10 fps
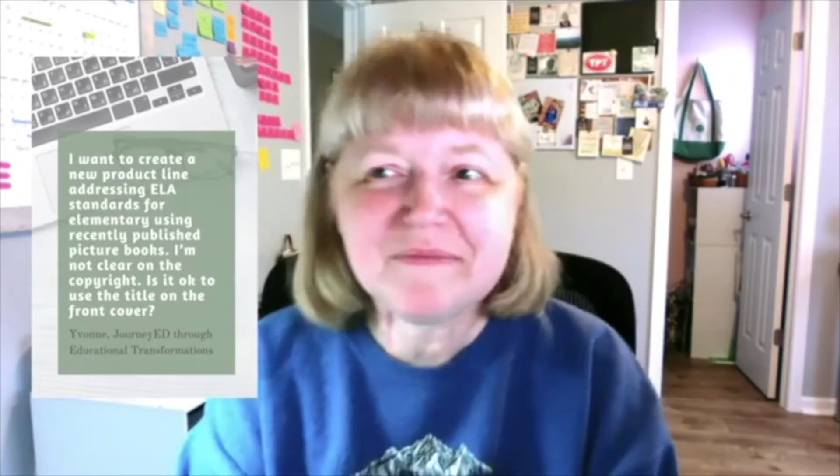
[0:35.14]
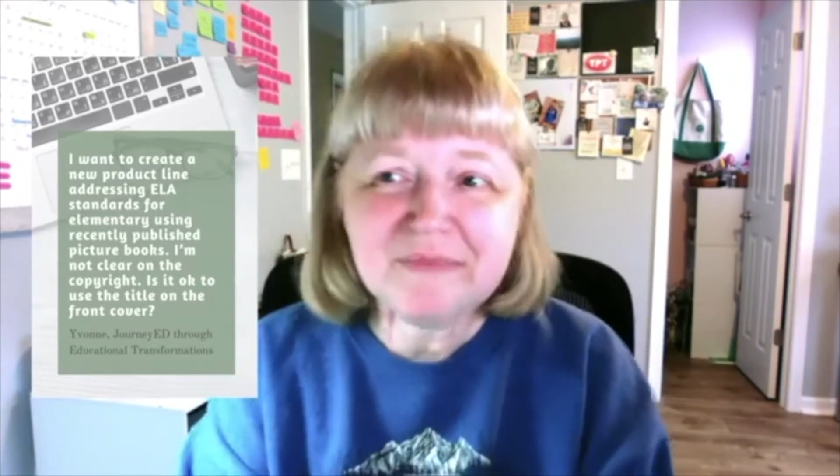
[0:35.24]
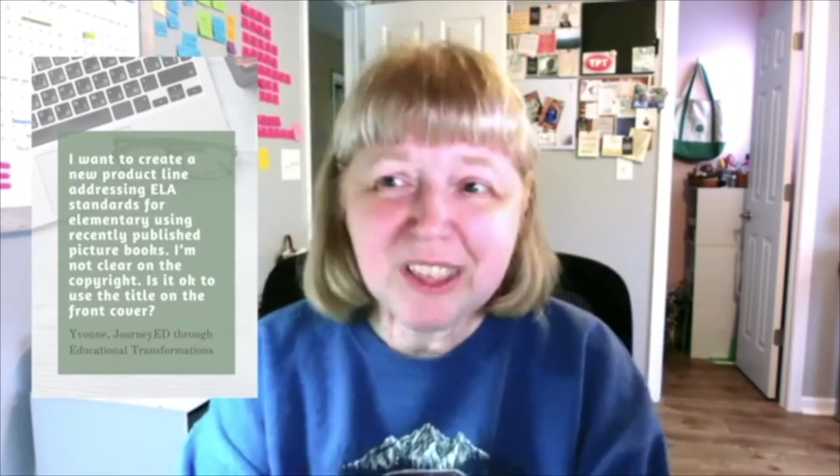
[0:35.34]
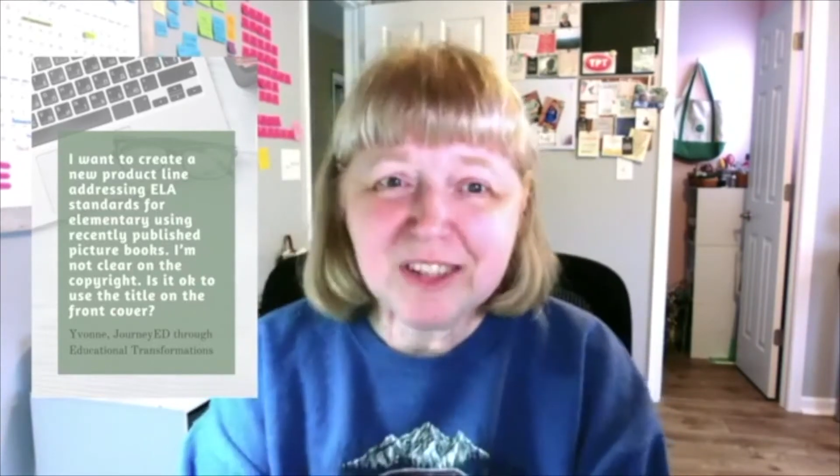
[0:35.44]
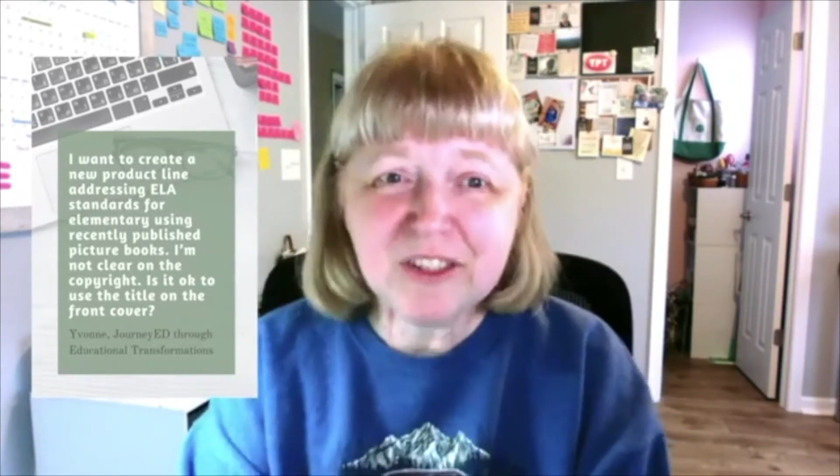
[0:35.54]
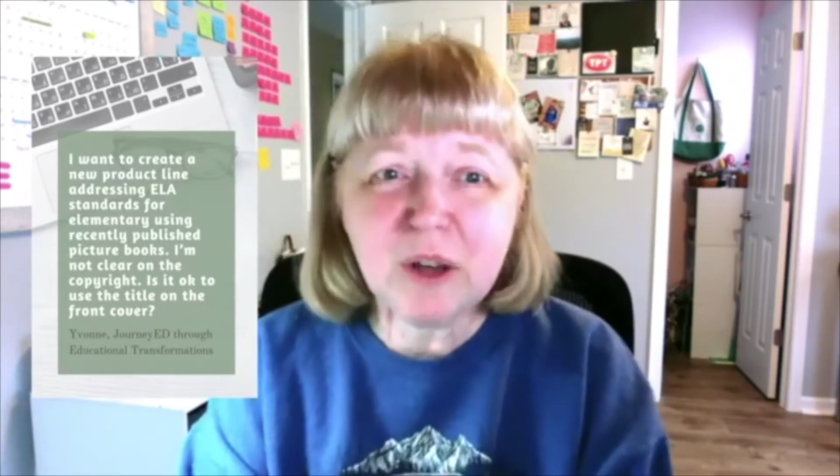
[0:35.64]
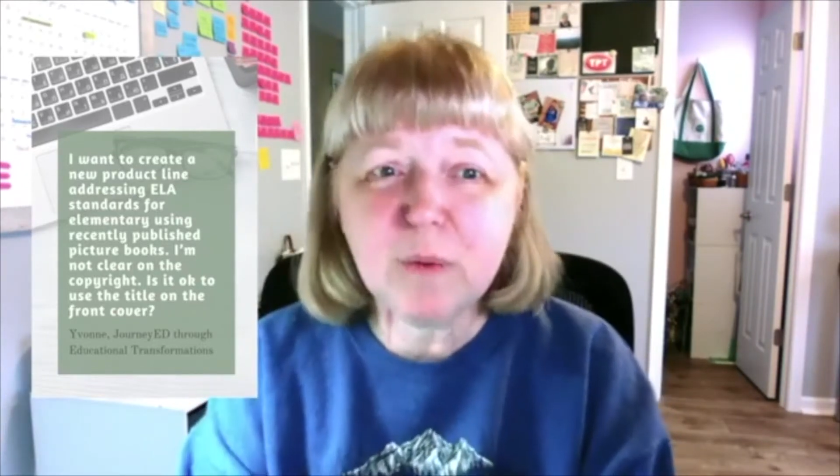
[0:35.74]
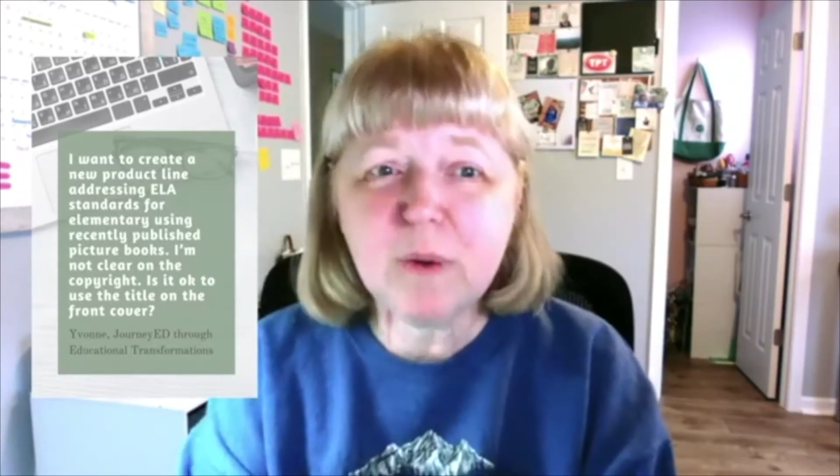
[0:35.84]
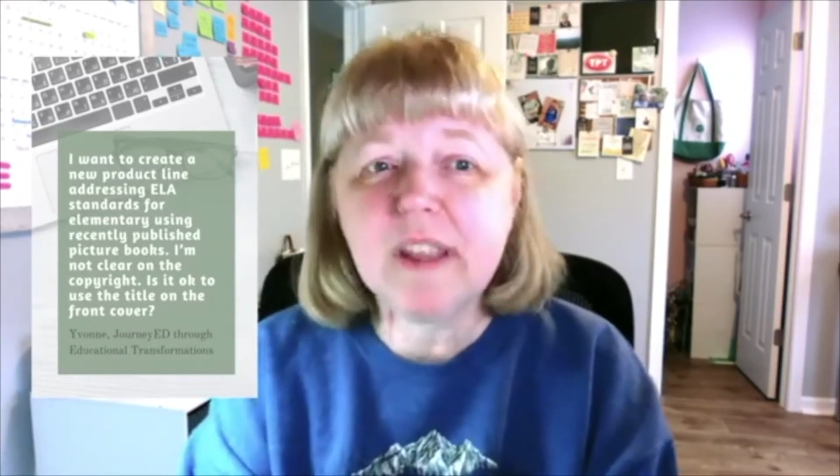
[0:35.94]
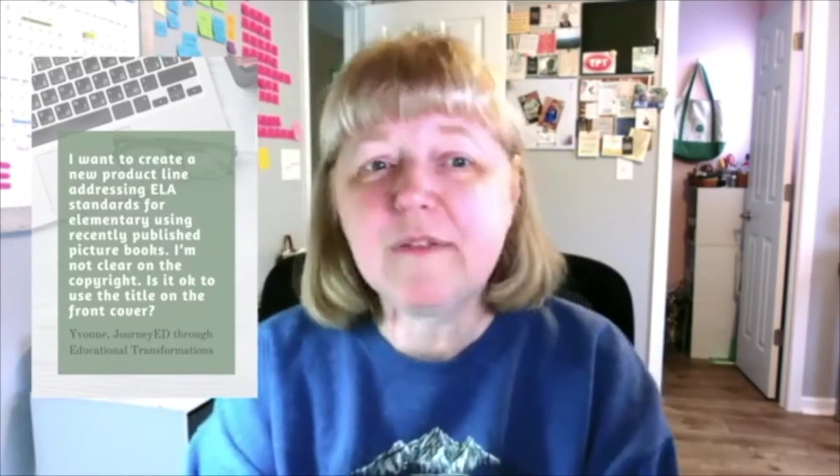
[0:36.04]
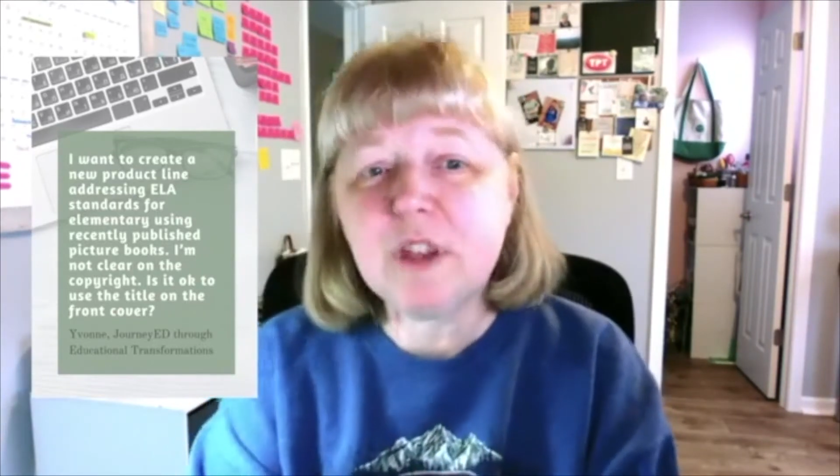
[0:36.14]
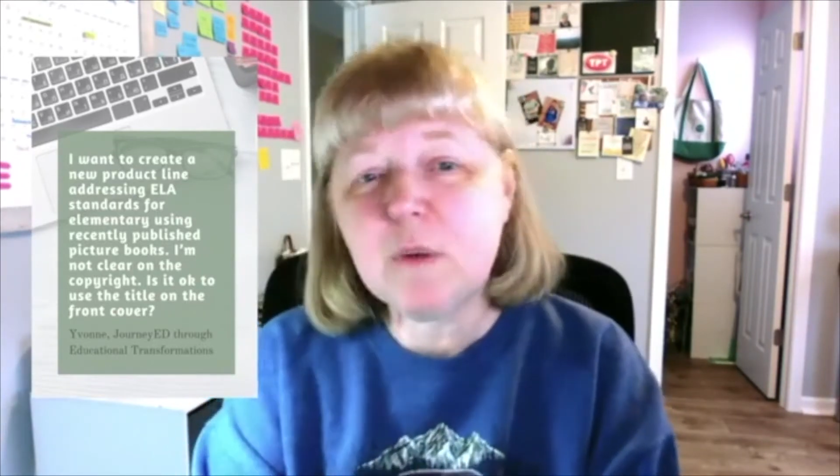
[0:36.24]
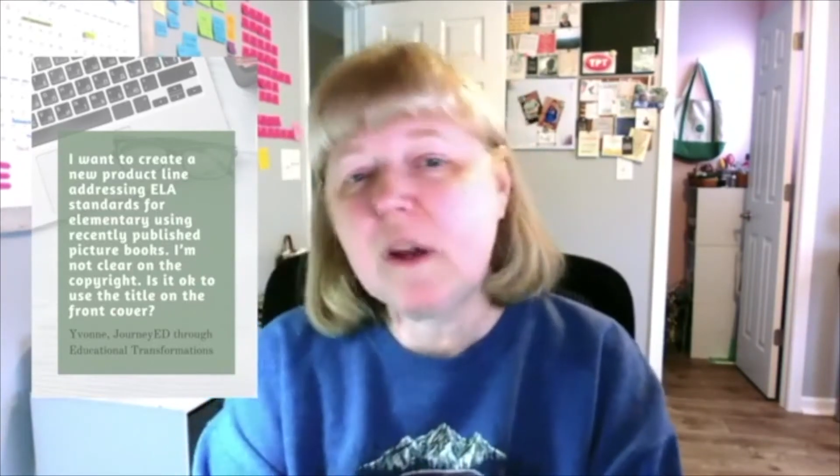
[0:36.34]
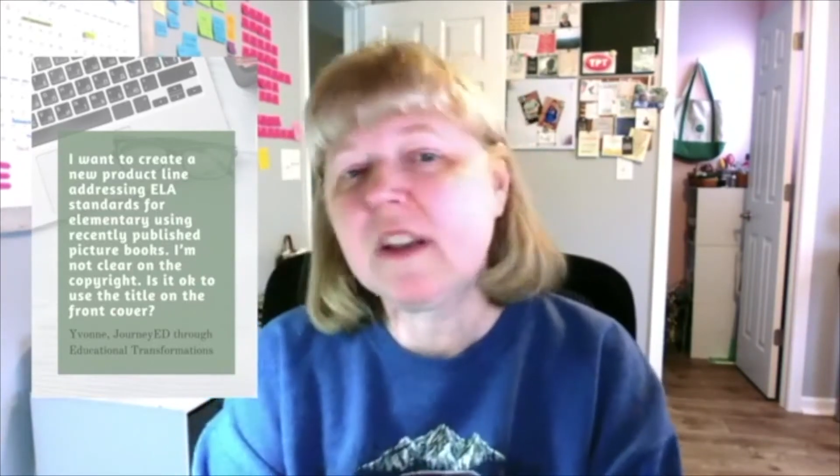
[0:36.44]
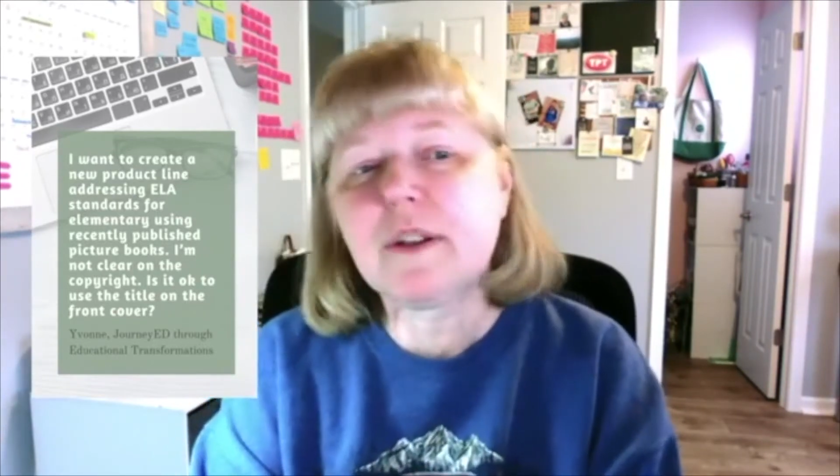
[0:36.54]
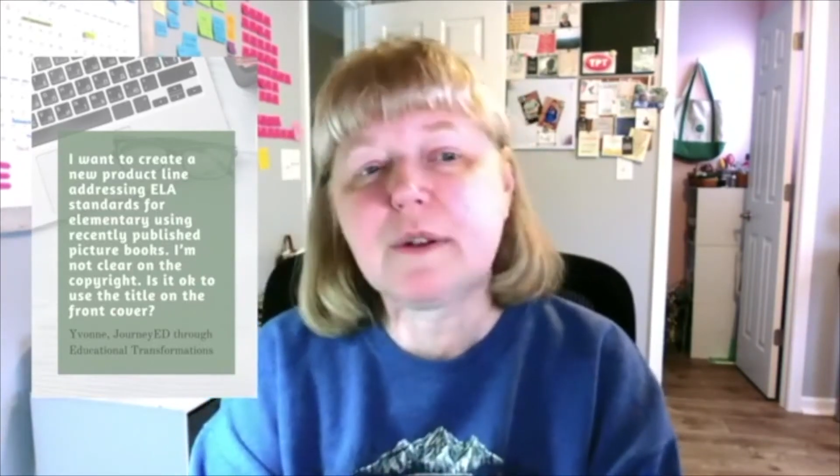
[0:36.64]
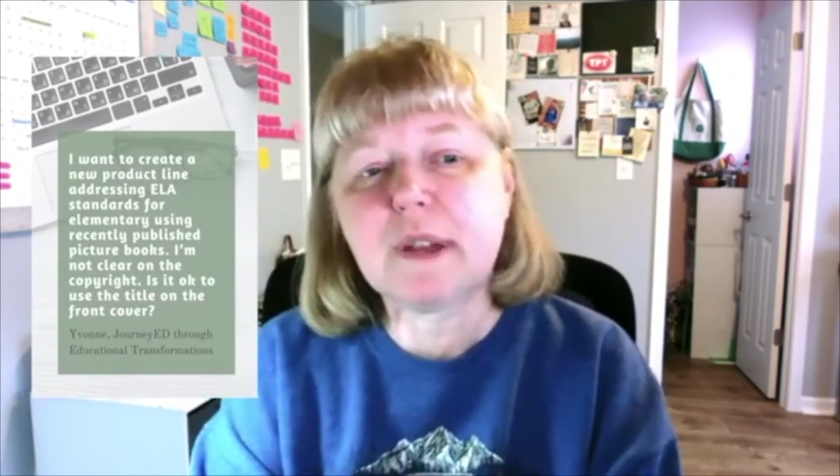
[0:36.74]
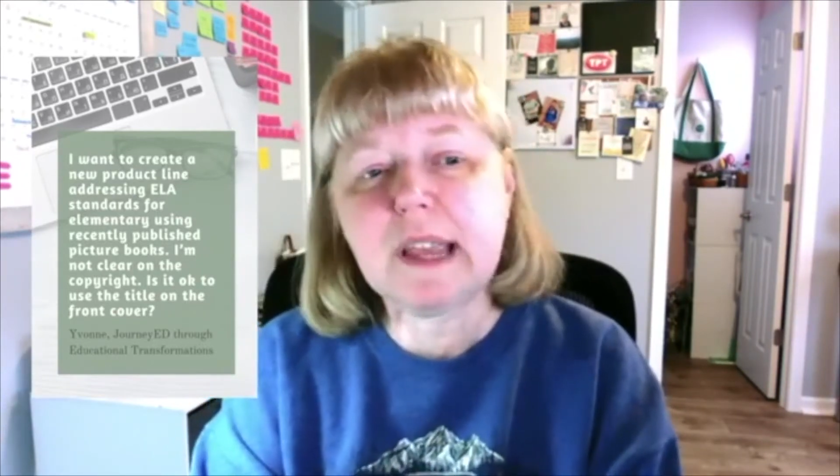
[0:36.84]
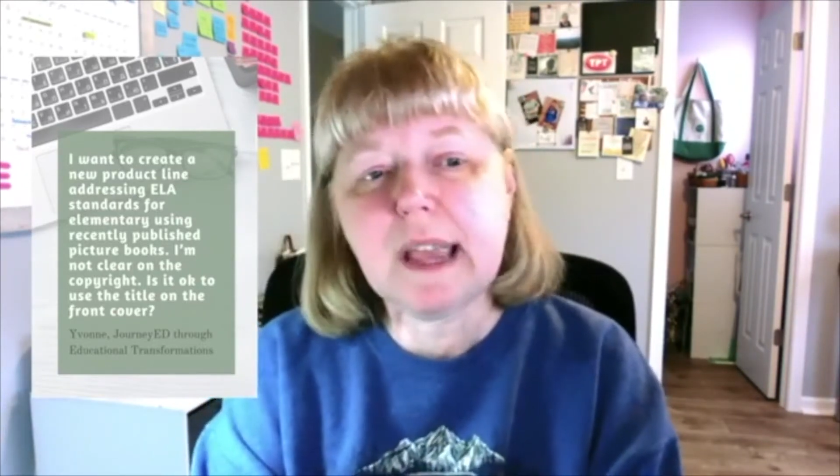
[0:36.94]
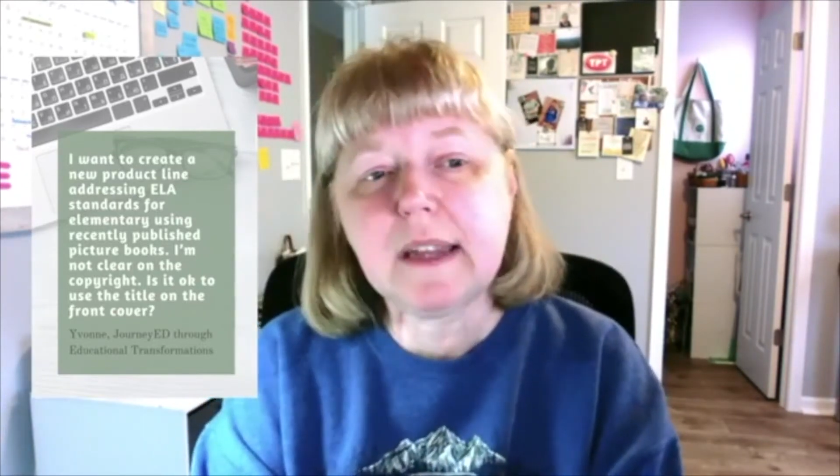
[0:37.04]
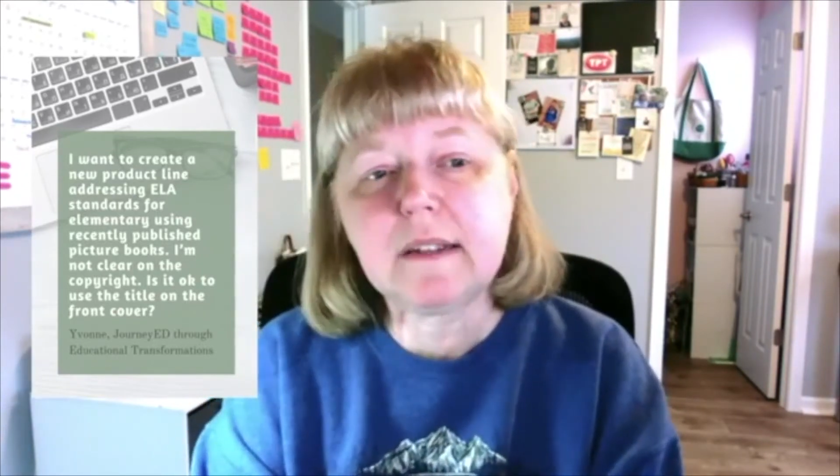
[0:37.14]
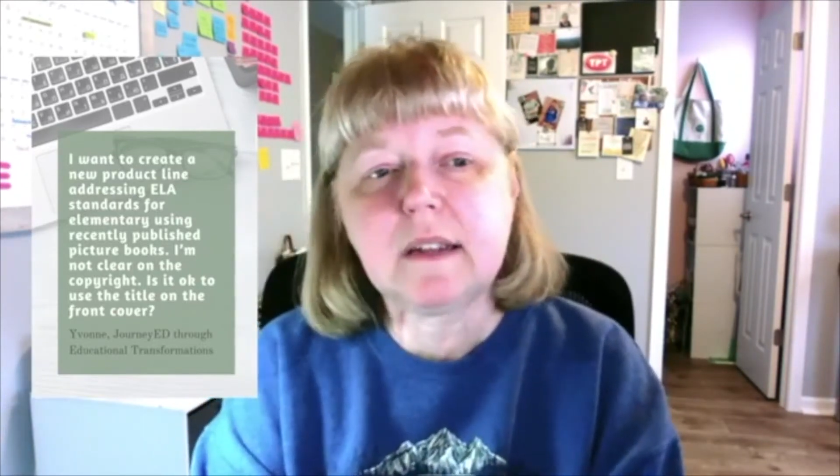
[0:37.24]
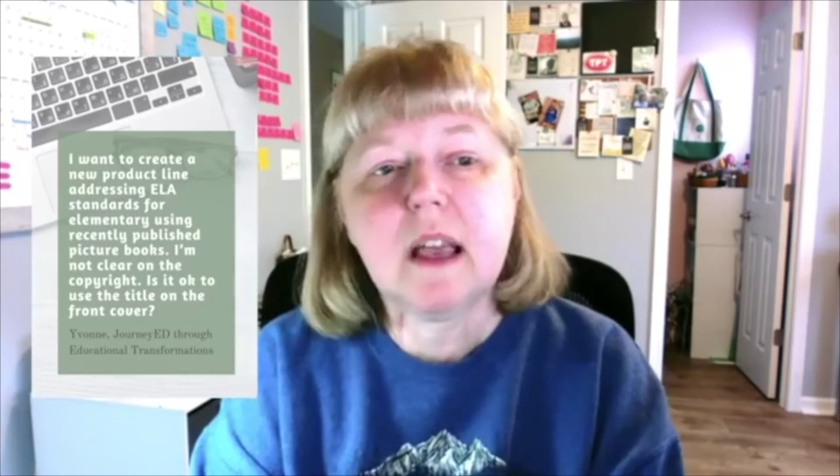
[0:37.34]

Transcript: so if you want to create